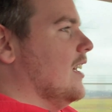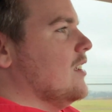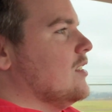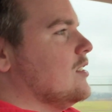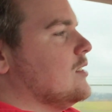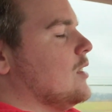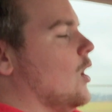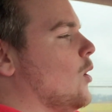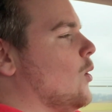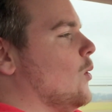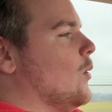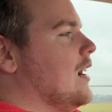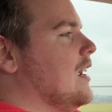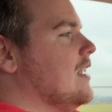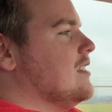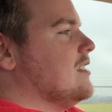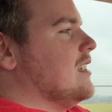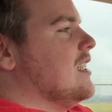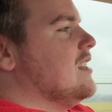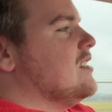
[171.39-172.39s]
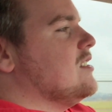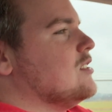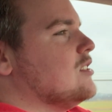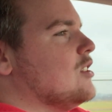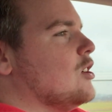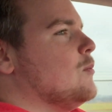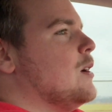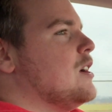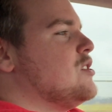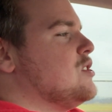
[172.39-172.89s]
So it's
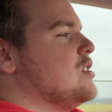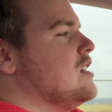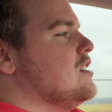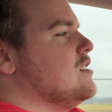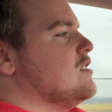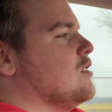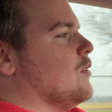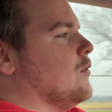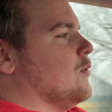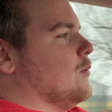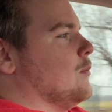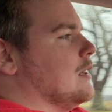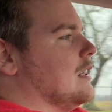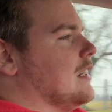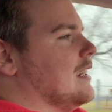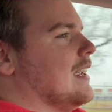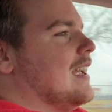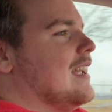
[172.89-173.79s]
so much easier for me.